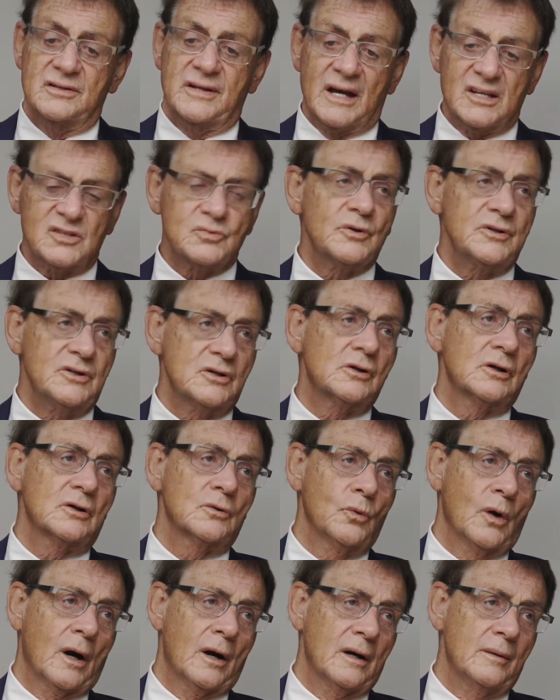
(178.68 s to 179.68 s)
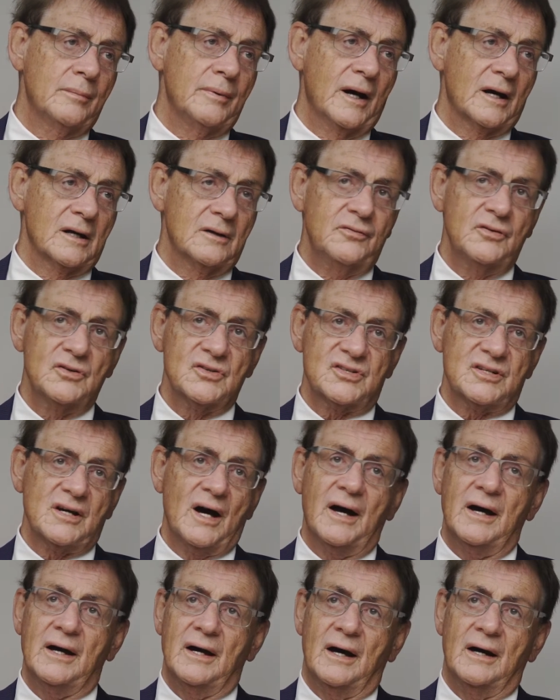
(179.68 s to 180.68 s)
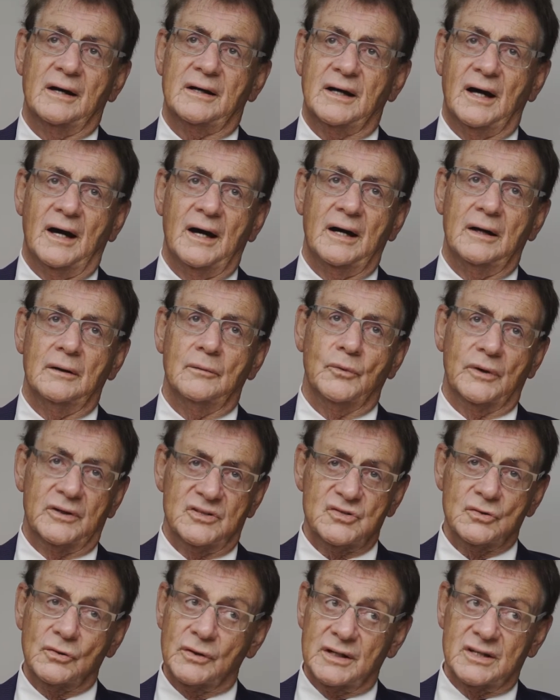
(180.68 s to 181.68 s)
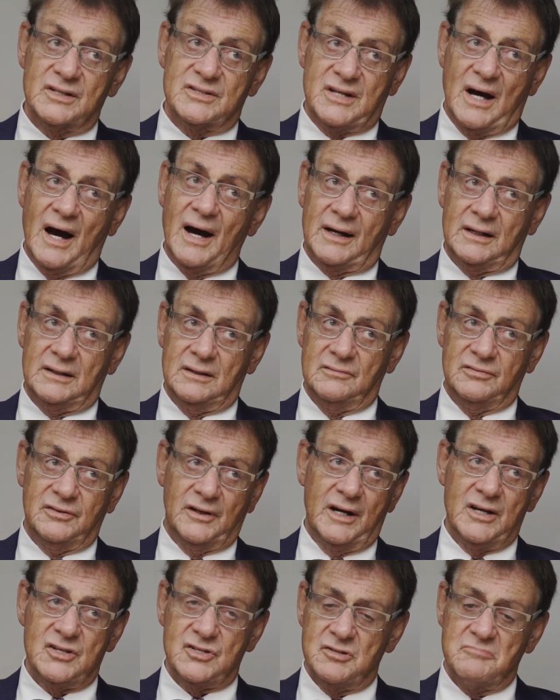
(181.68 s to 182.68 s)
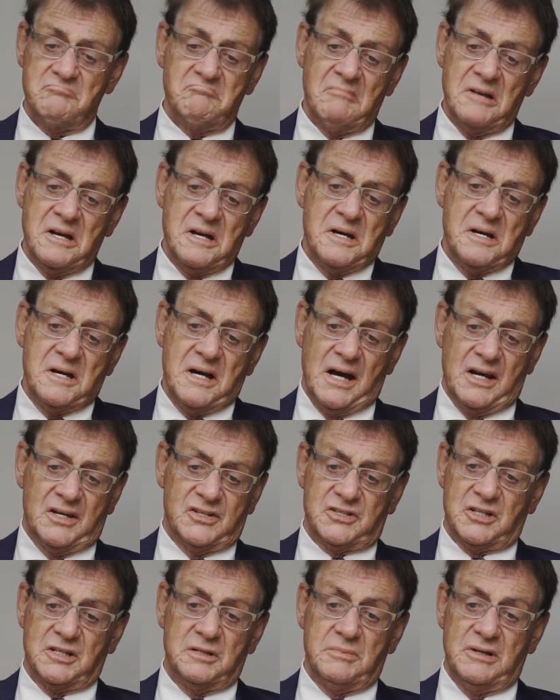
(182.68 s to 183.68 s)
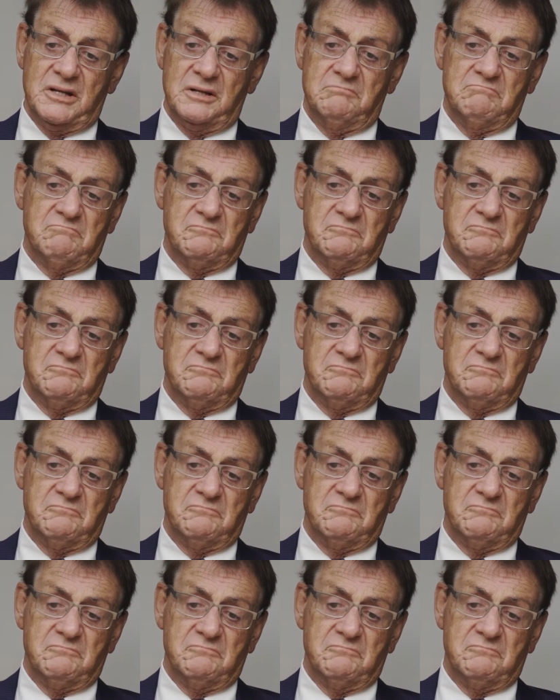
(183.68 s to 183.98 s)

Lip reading: that's what you've got to worry about. If you say, okay, we're still going to target inflation and it's going to be